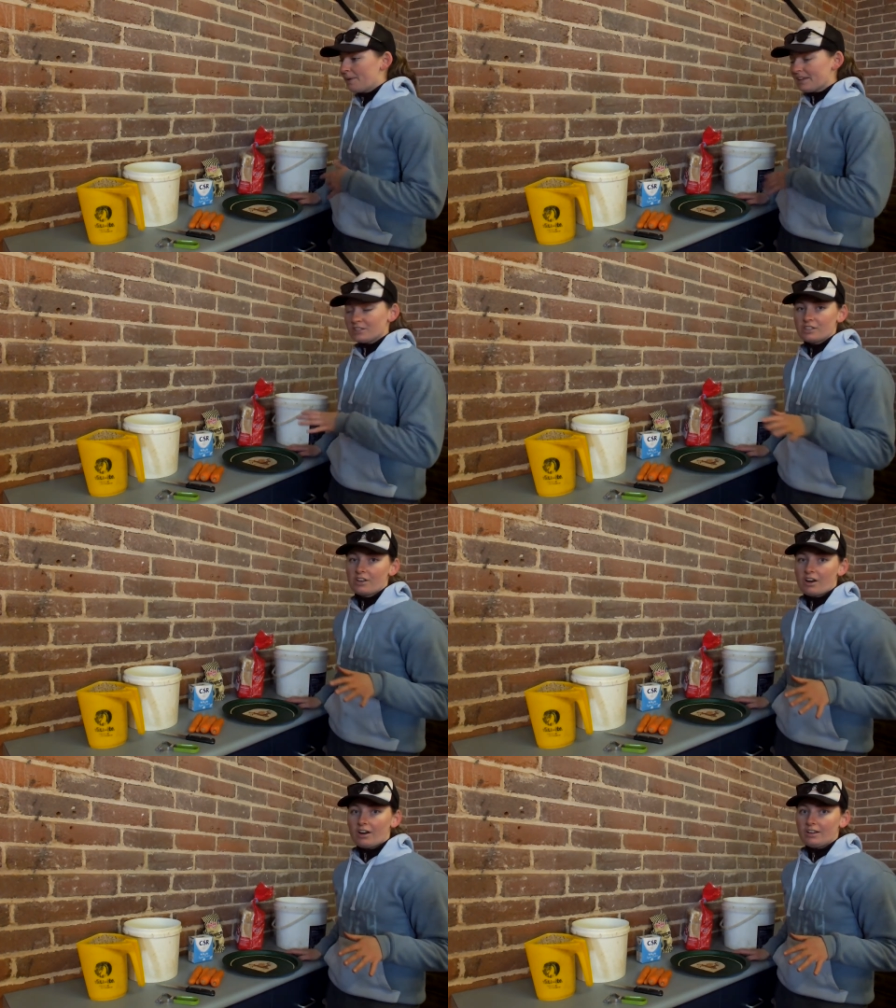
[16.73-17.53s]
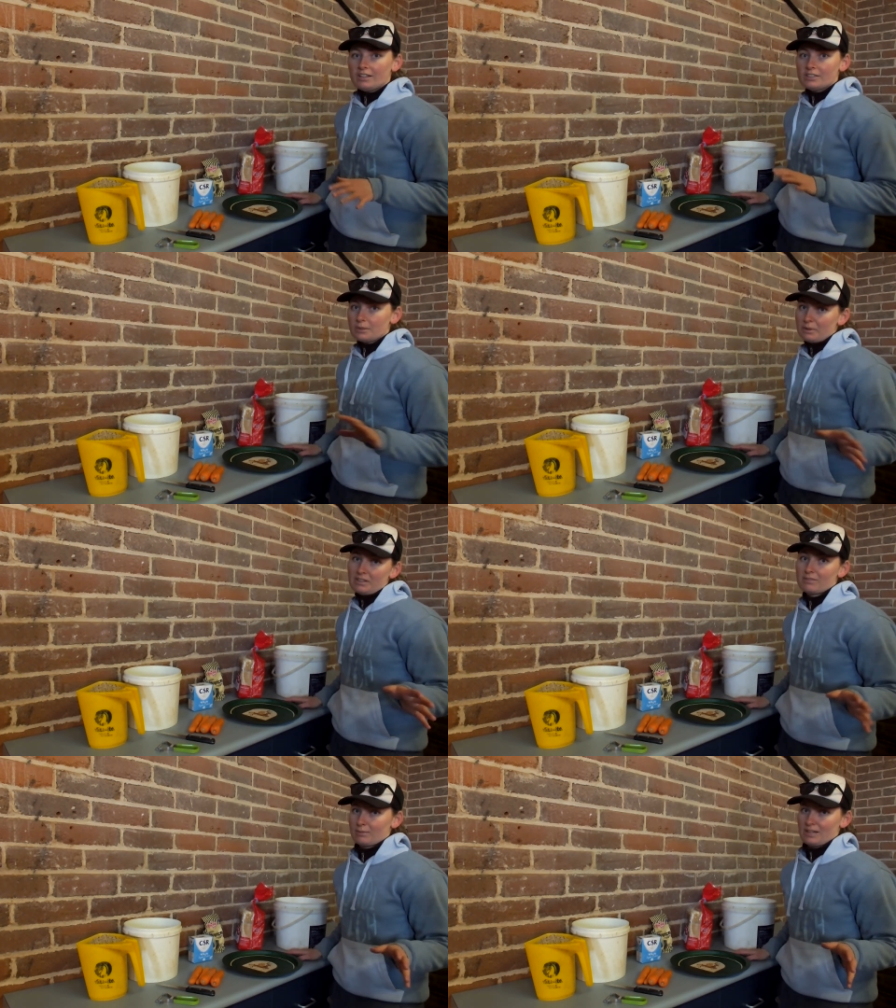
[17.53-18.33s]
Each to their own. There's so many
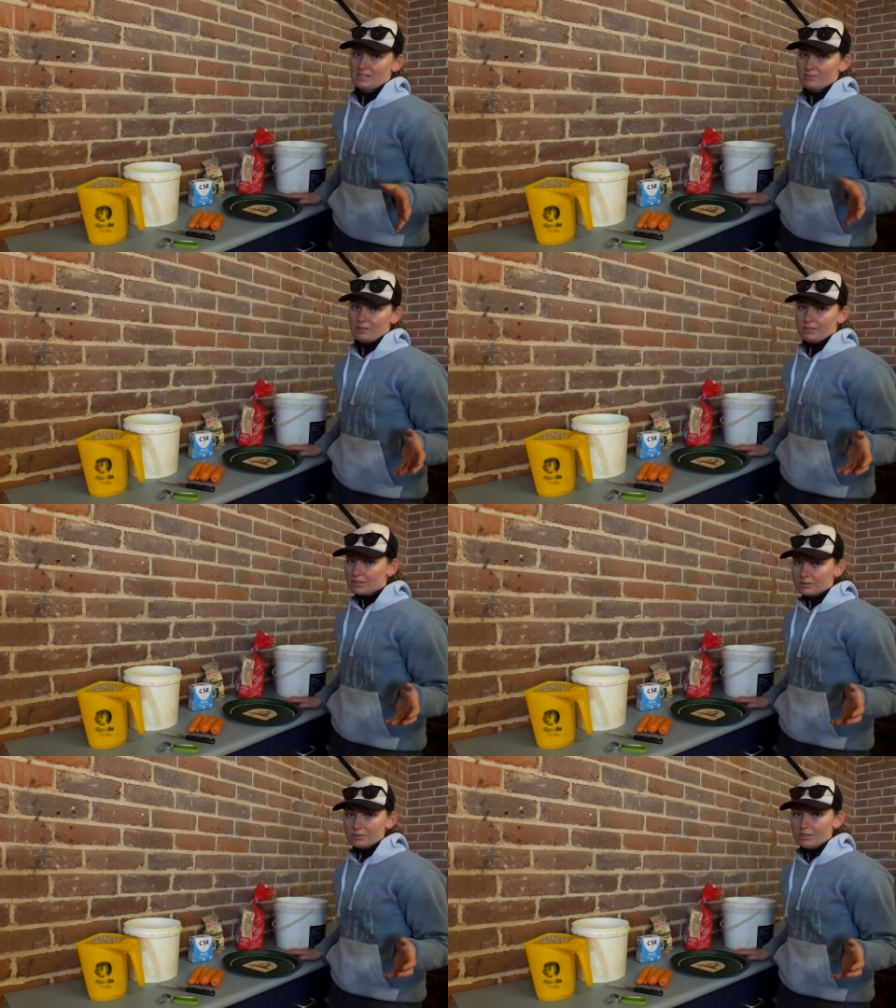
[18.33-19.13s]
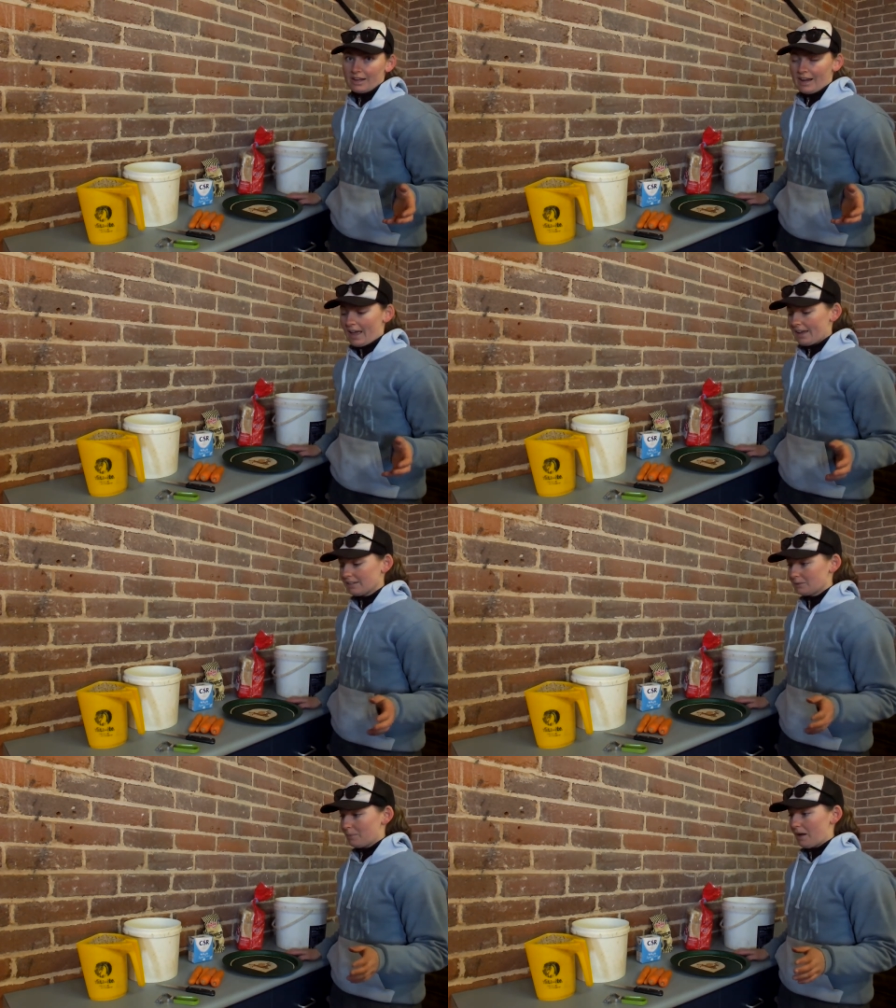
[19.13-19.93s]
different ways everyone can do their
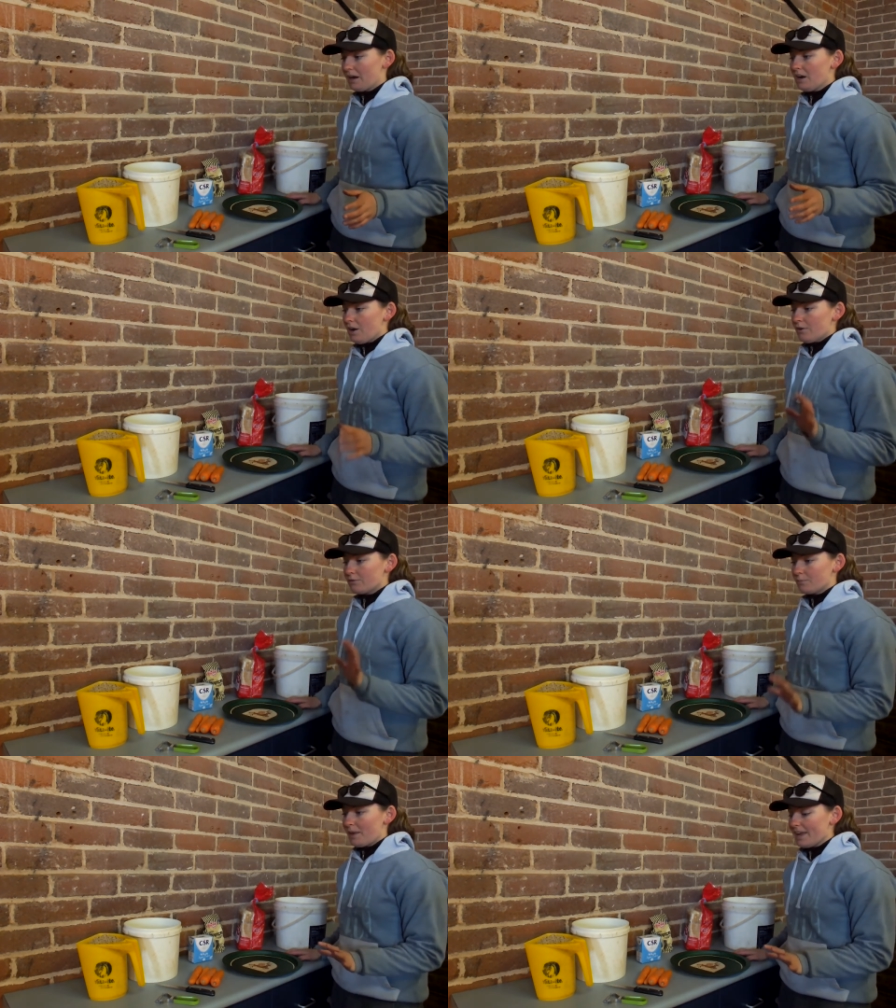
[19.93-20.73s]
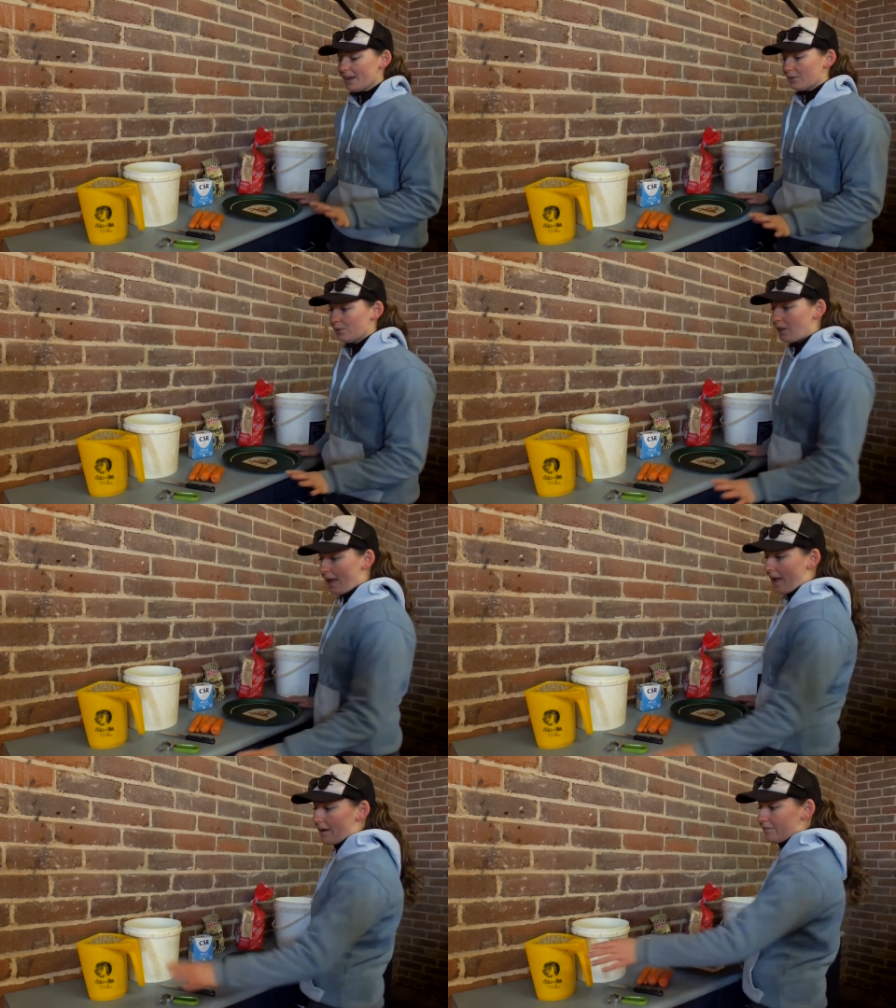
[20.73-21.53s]
cakes, but for me, all I
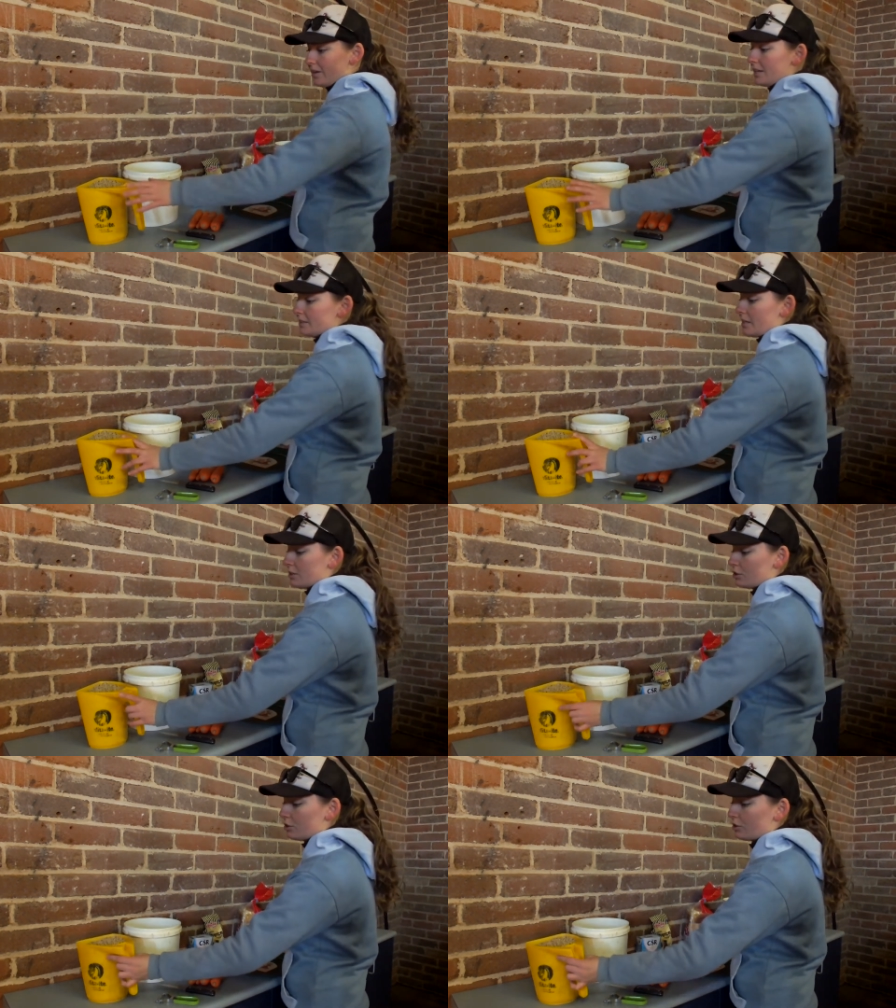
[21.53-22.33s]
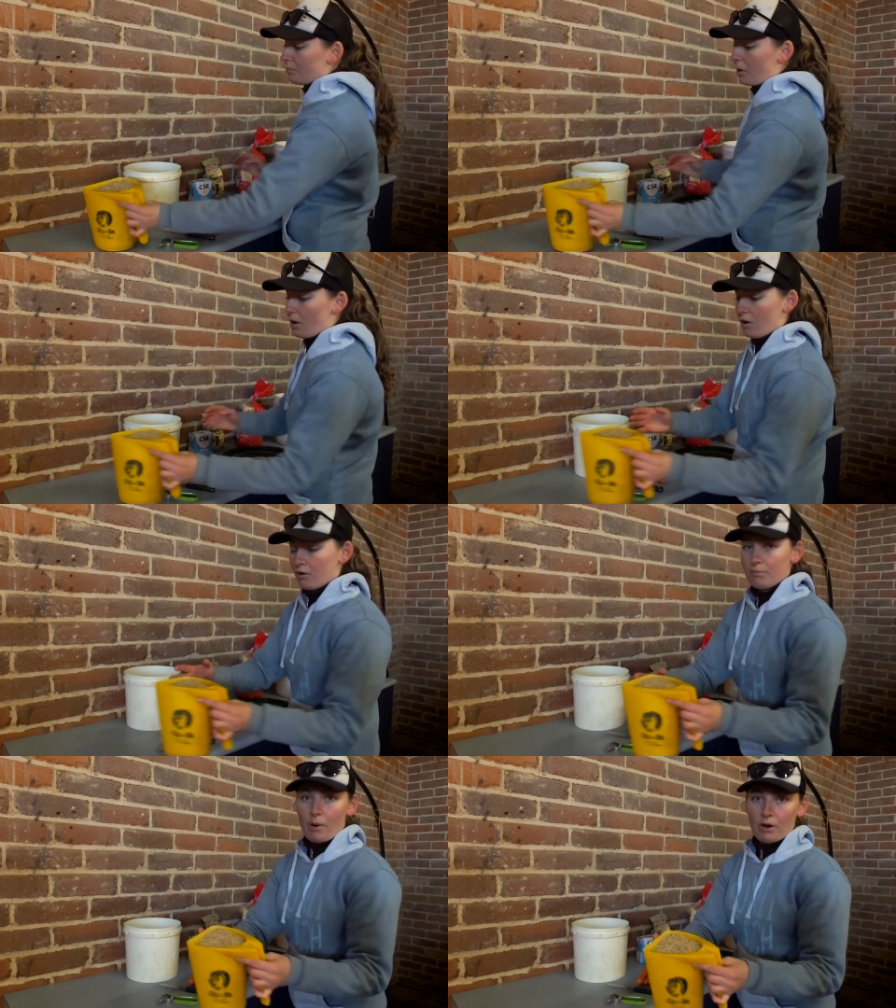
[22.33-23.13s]
have is a scoop
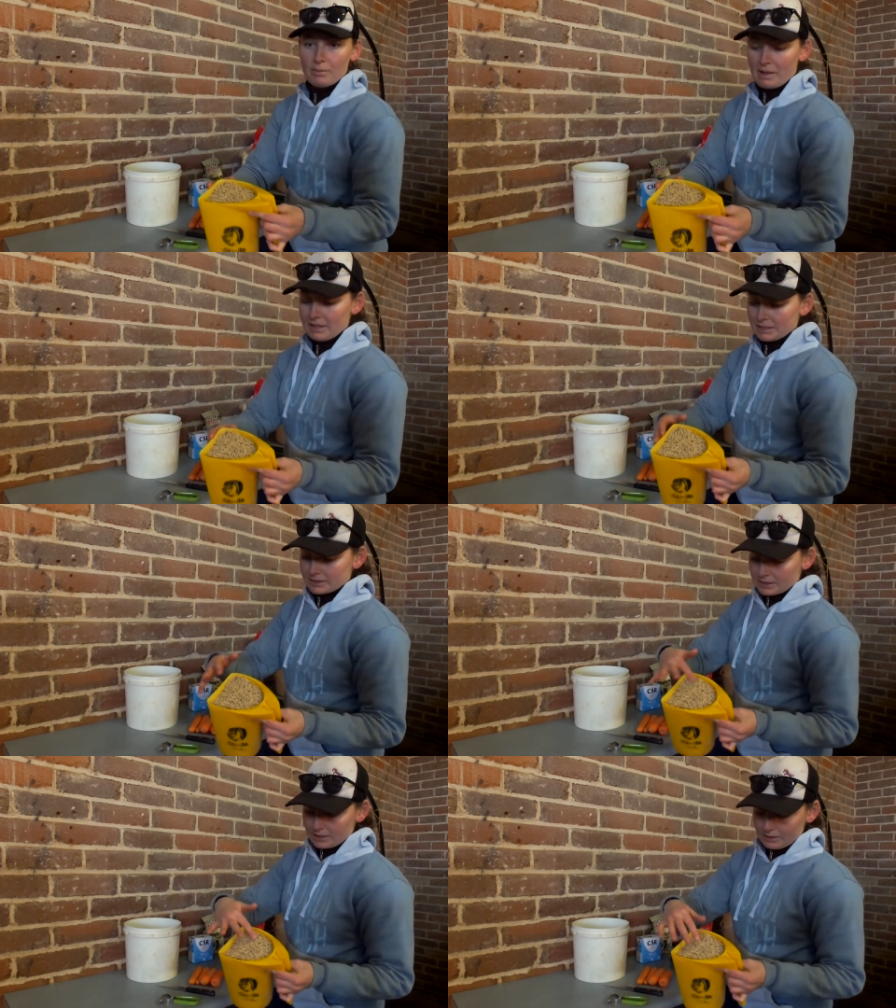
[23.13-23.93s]
of pony pellets